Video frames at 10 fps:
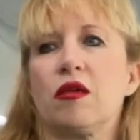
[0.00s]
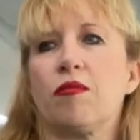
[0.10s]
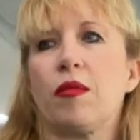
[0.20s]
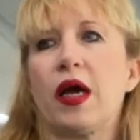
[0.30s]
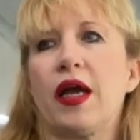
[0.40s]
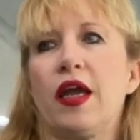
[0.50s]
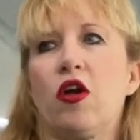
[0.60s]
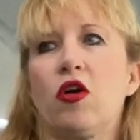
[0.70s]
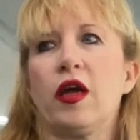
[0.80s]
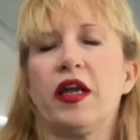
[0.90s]
my
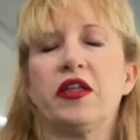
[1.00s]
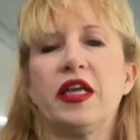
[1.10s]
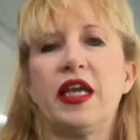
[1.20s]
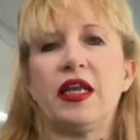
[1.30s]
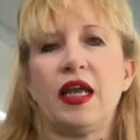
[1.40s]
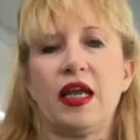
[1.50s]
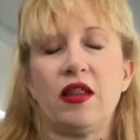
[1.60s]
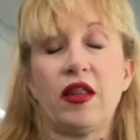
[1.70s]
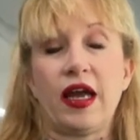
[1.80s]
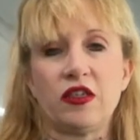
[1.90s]
alien and
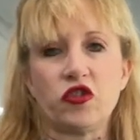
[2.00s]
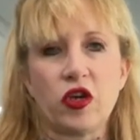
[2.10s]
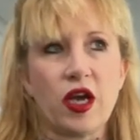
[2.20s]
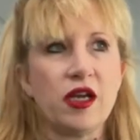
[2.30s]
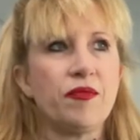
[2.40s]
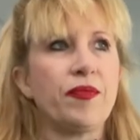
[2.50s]
the astronaut.